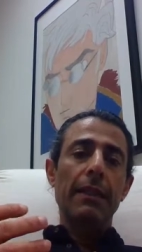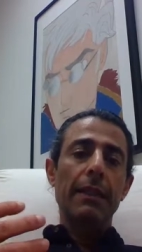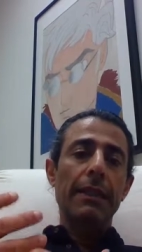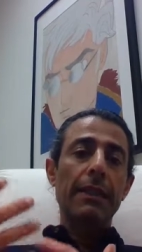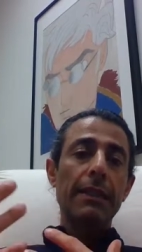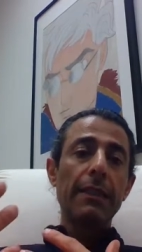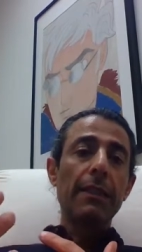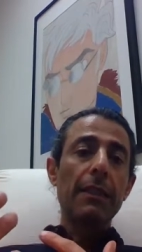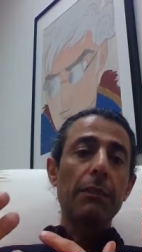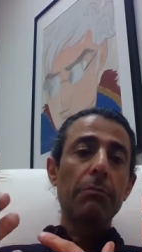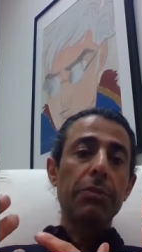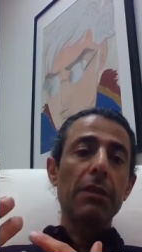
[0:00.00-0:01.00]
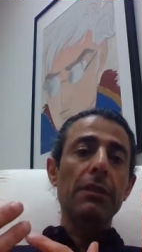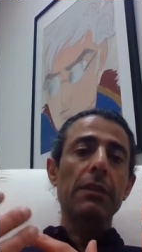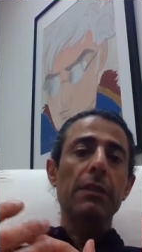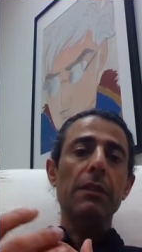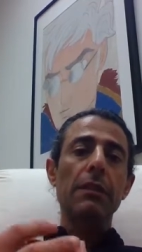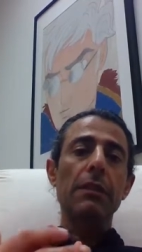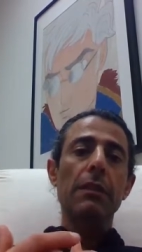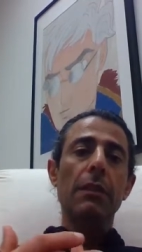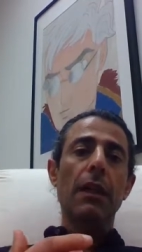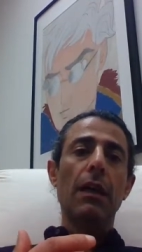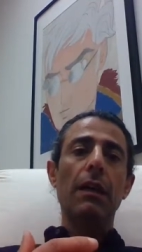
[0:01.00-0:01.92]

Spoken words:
IT person,